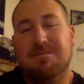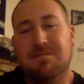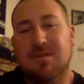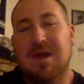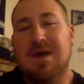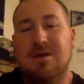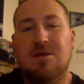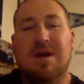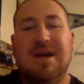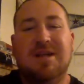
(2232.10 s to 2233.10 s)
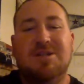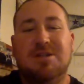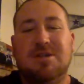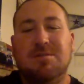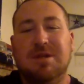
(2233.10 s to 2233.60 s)
Yeah, no, I get you
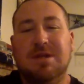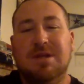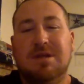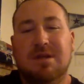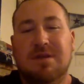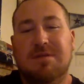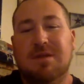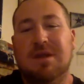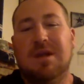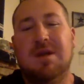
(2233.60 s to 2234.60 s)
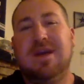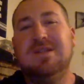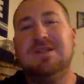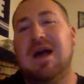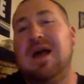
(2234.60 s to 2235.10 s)
completely. Definitely.
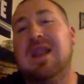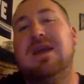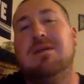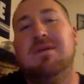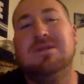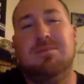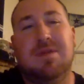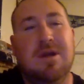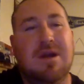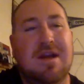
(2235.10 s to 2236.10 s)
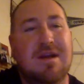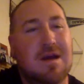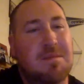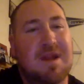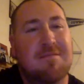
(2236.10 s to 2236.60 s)
And I like him as a player. I
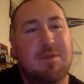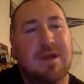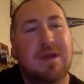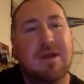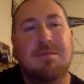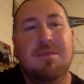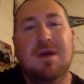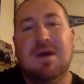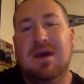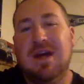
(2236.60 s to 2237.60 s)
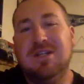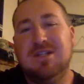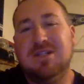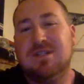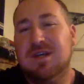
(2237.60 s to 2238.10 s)
mean, I've played him. I
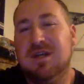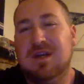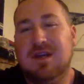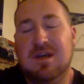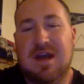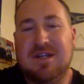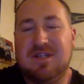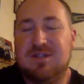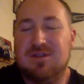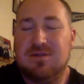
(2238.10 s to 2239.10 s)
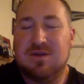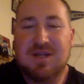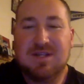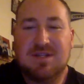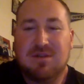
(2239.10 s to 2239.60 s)
just
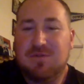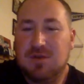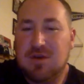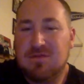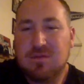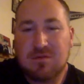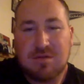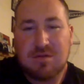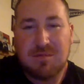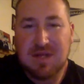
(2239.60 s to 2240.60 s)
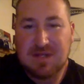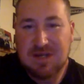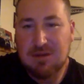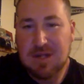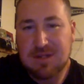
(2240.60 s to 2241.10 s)
don't feel comfortable with the minutes. I
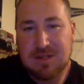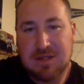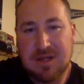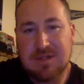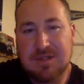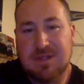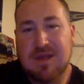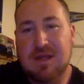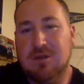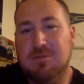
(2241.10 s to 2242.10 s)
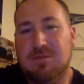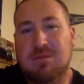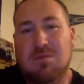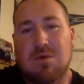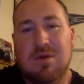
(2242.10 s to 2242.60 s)
would like to kind of see that a little bit
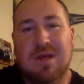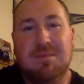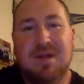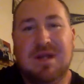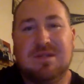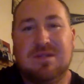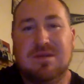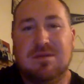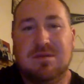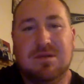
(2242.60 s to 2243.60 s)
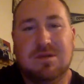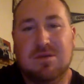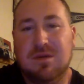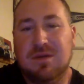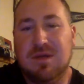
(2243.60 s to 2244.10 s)
more. That's the
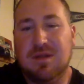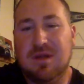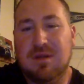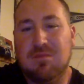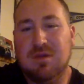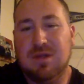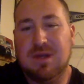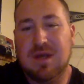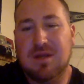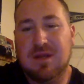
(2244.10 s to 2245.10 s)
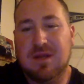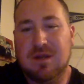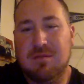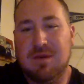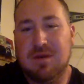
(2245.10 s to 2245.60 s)
only thing that I'm really kind of thinking
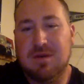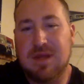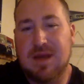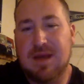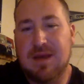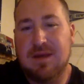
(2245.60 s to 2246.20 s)
about that.